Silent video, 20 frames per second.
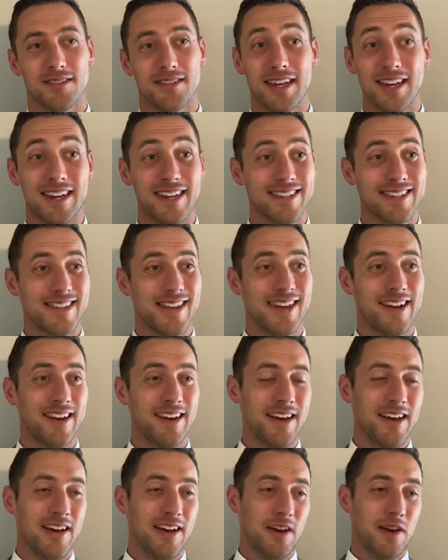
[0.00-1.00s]
Like I said,
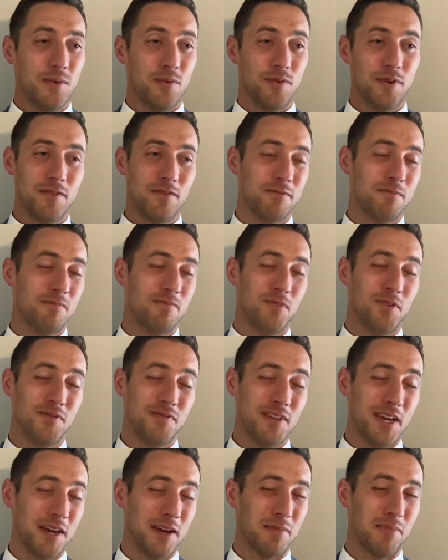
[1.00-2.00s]
we've
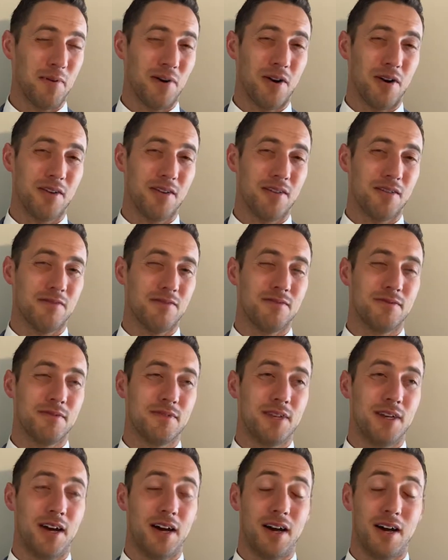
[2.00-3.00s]
taken part of
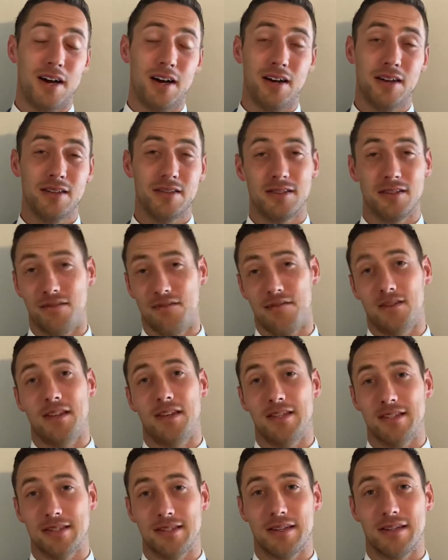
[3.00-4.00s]
tons of
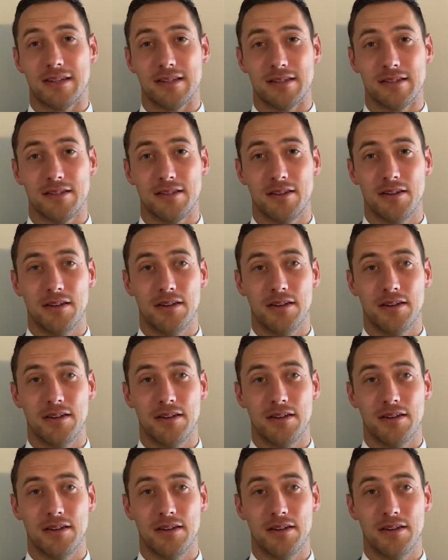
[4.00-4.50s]
these things.